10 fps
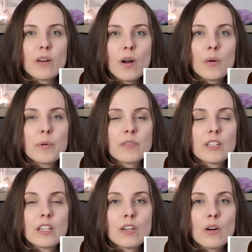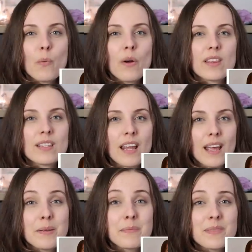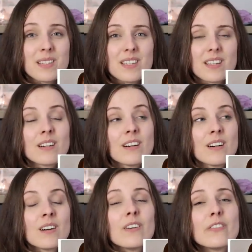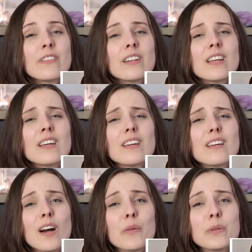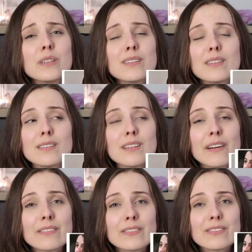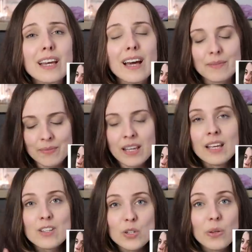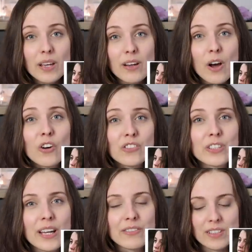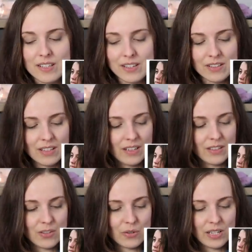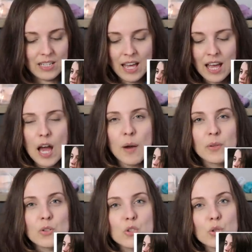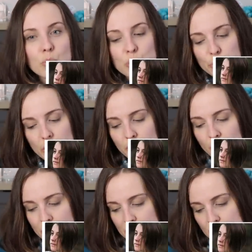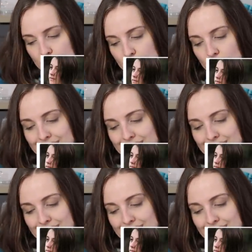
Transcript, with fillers: it up over here with the names. Hopefully I will have yeah. So you hopefully you have on on the on the screen. I'm not sure which one I'm going to